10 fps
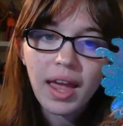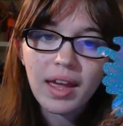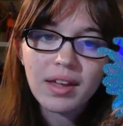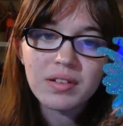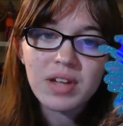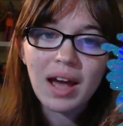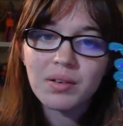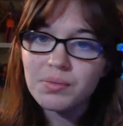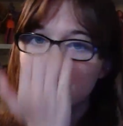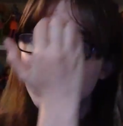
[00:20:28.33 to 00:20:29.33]
and I
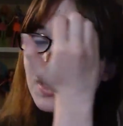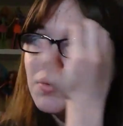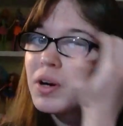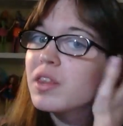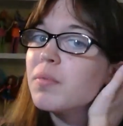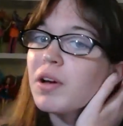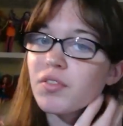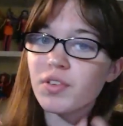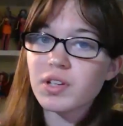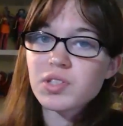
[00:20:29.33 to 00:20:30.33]
really wanted the
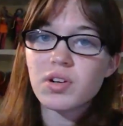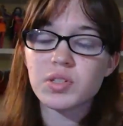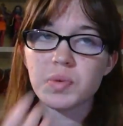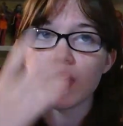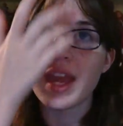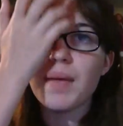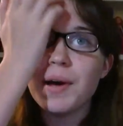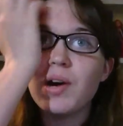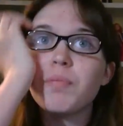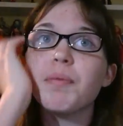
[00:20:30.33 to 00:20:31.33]
Butterflix dolls when they came
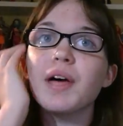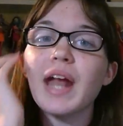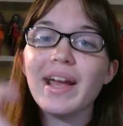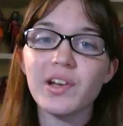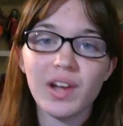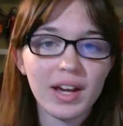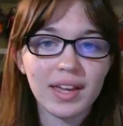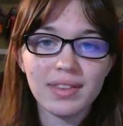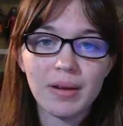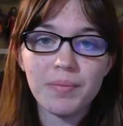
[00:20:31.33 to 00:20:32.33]
out, but I could not
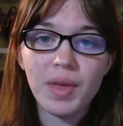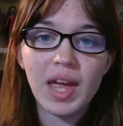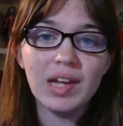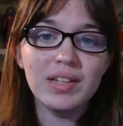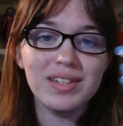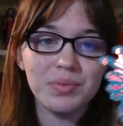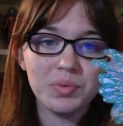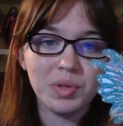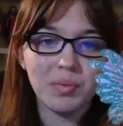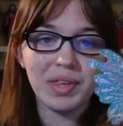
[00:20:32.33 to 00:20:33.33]
get them, and it
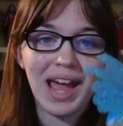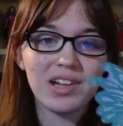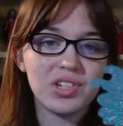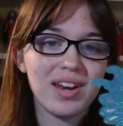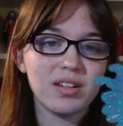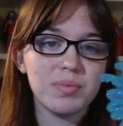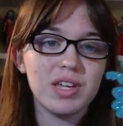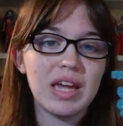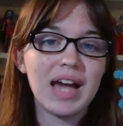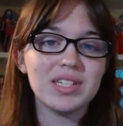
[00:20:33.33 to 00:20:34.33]
was really, really agitating to
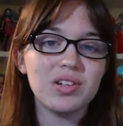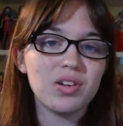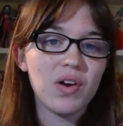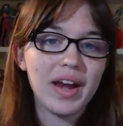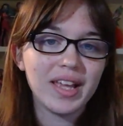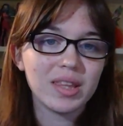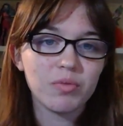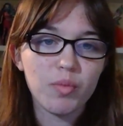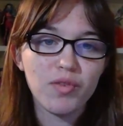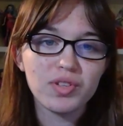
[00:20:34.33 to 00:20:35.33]
me. I didn't know how to get
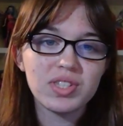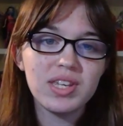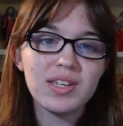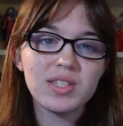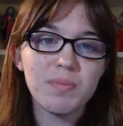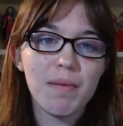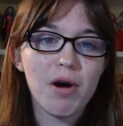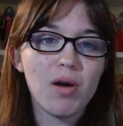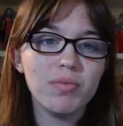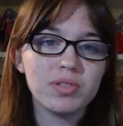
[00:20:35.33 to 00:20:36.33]
them from overseas. My
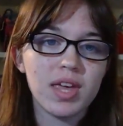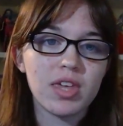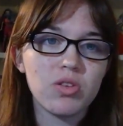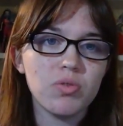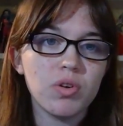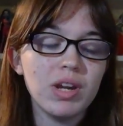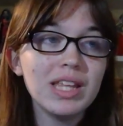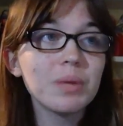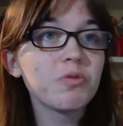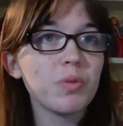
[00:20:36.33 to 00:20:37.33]
mom was like, "You don't
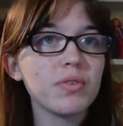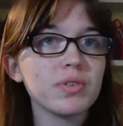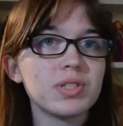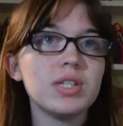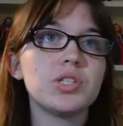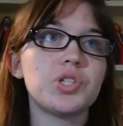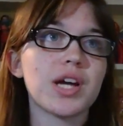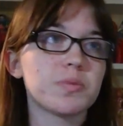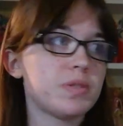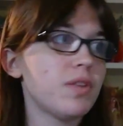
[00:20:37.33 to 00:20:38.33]
need them from overseas.
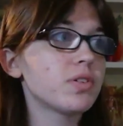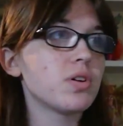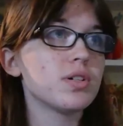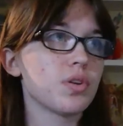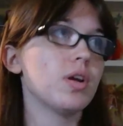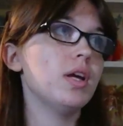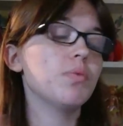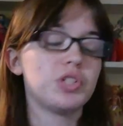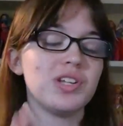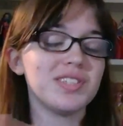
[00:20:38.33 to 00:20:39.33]
Jakks Pacific dolls are
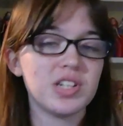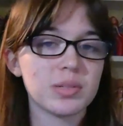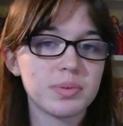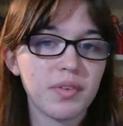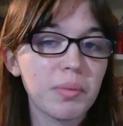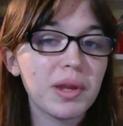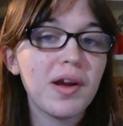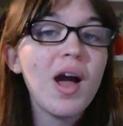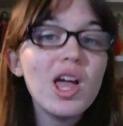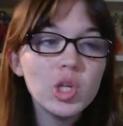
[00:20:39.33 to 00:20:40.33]
well." She didn't say Jakks Pacific, but you
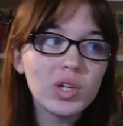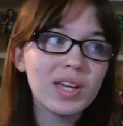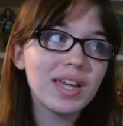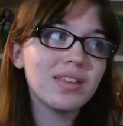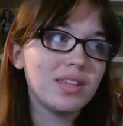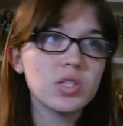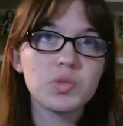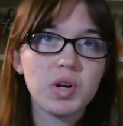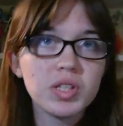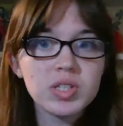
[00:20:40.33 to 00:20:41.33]
know, you can get these
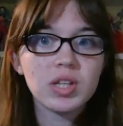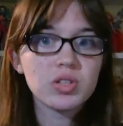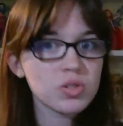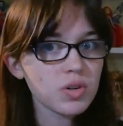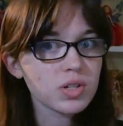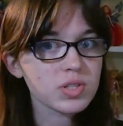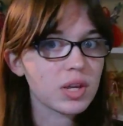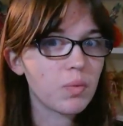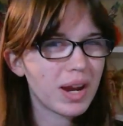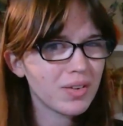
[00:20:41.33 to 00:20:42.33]
ones in the stores.
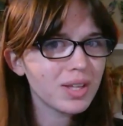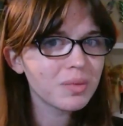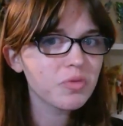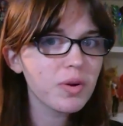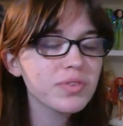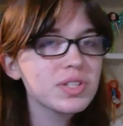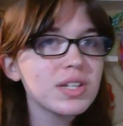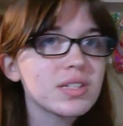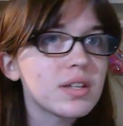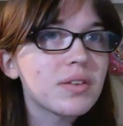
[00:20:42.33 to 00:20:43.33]
Like, why do you need them from
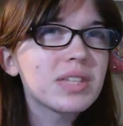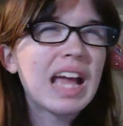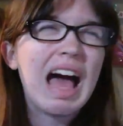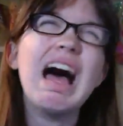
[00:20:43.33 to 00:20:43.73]
overseas? And I was like,